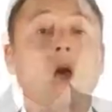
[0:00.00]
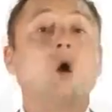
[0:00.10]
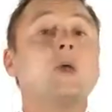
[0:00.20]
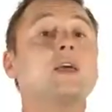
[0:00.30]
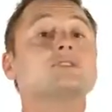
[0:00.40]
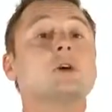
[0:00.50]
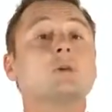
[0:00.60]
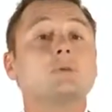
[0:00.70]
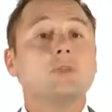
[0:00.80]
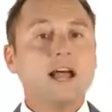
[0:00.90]
Okay,
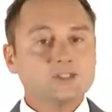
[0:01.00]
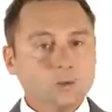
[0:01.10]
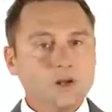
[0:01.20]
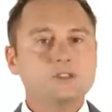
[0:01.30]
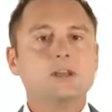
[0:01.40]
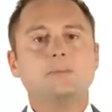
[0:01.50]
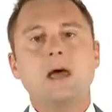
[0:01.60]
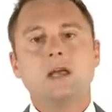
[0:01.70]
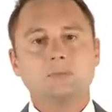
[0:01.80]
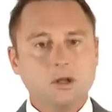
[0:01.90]
so that's what I said
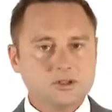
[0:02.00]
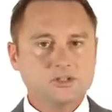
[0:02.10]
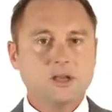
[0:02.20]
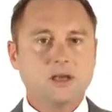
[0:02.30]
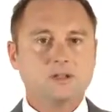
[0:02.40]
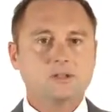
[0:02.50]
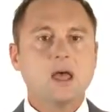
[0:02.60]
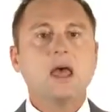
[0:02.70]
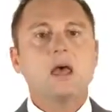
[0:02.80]
back in month 6.